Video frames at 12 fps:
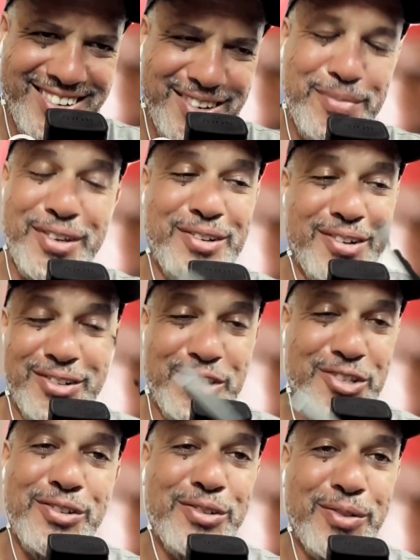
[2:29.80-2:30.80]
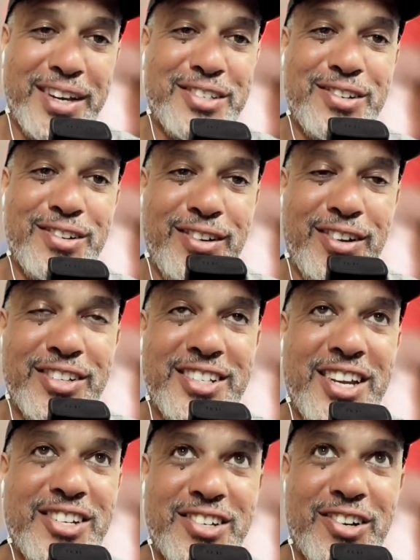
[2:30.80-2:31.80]
due to
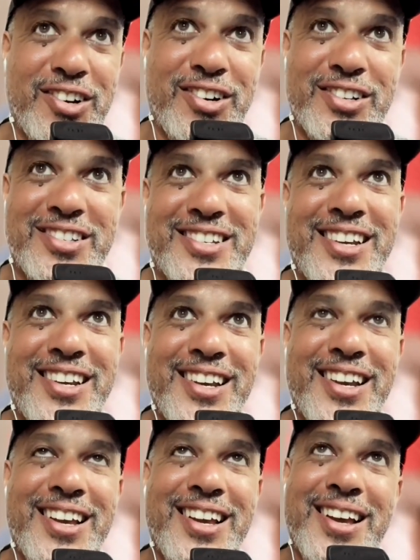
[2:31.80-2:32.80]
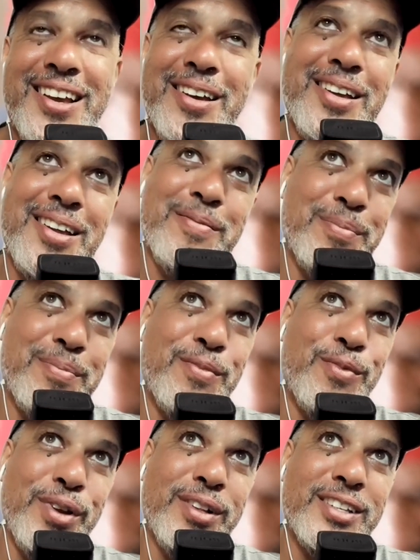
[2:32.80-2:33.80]
externalization cost. And
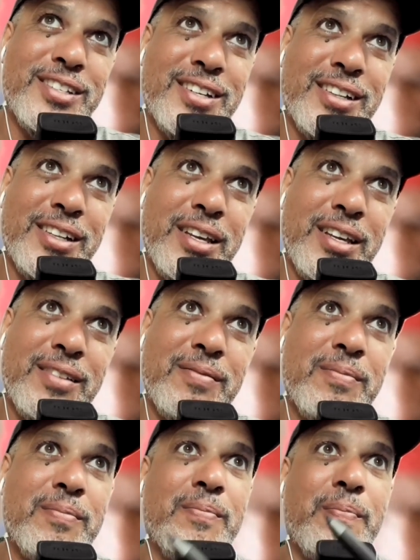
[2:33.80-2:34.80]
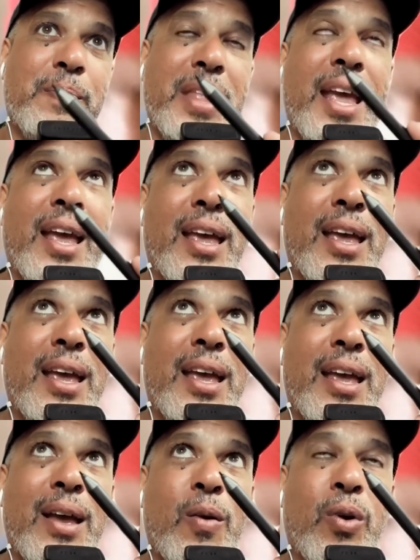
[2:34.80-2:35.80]
realistically,
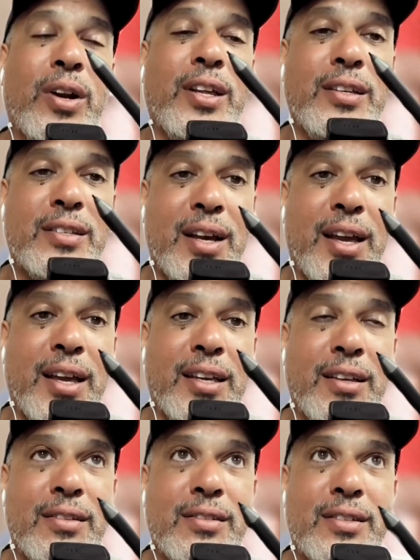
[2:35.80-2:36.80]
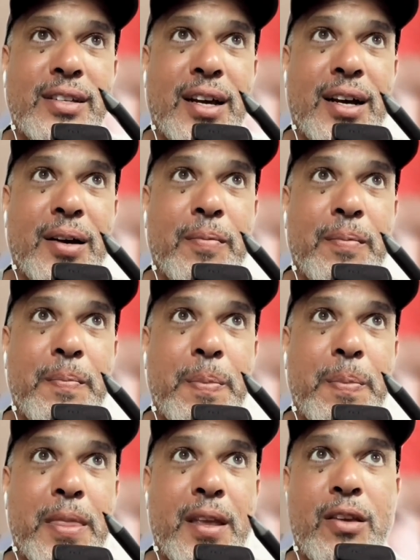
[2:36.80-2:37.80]
what he's saying is
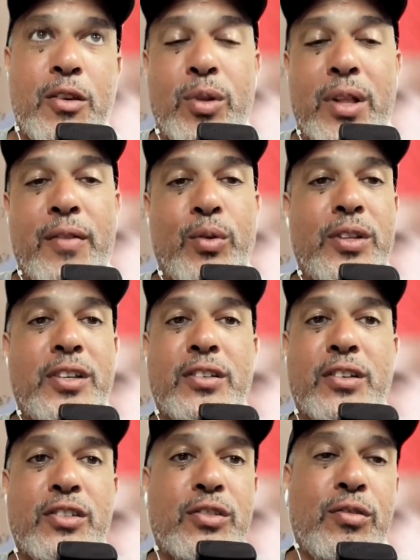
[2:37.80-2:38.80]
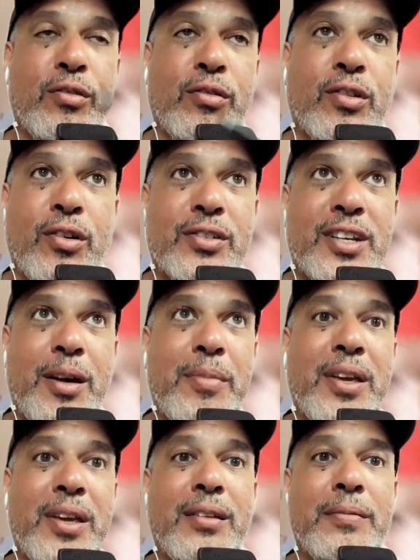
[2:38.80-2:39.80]
you will have all these external costs come
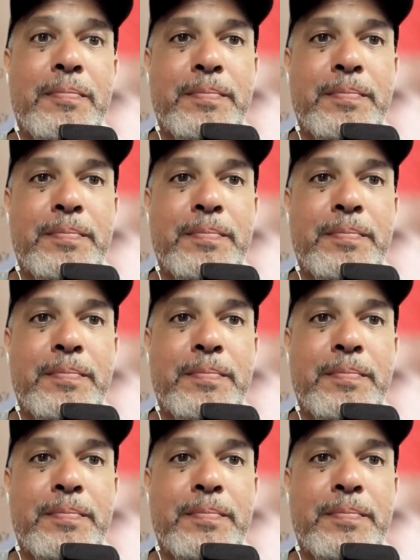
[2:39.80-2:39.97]
in,